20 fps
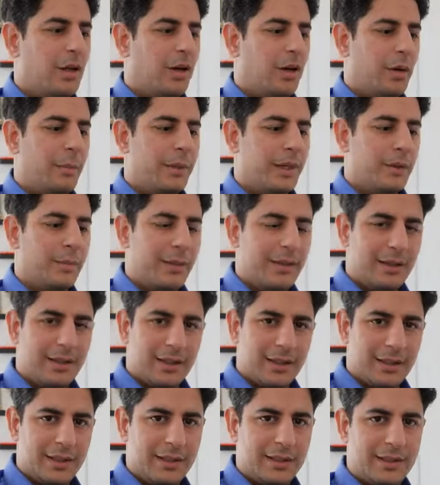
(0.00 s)
or between
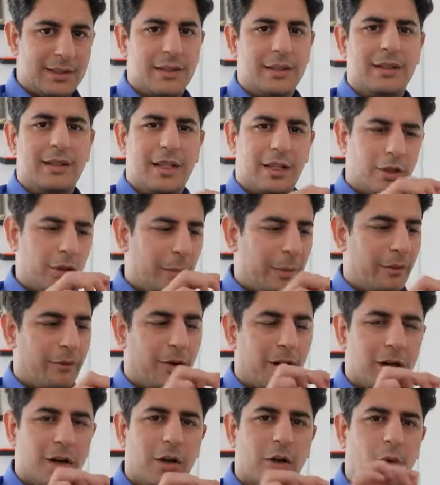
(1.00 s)
this there could be
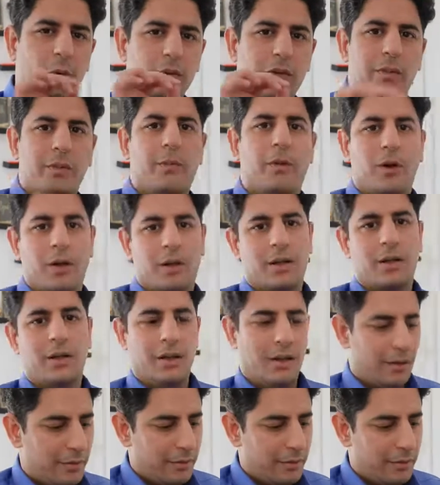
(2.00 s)
one or two small.